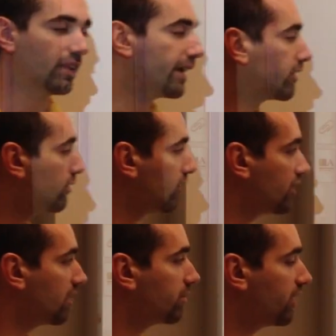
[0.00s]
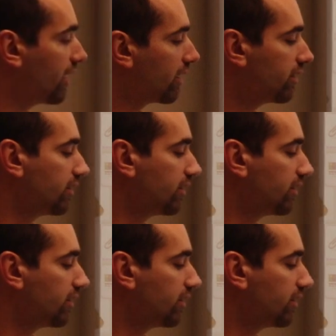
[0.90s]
I can do the same thing.